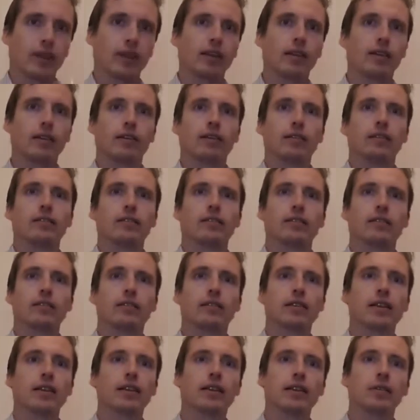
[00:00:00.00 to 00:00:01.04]
Yeah,
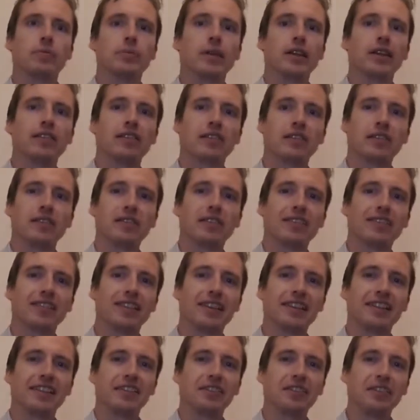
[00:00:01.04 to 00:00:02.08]
slightly menthol,
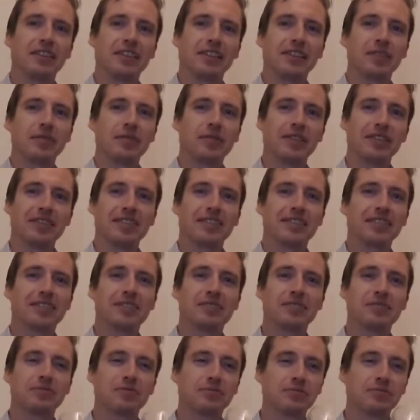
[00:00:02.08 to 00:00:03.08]
slightly eucalyptus.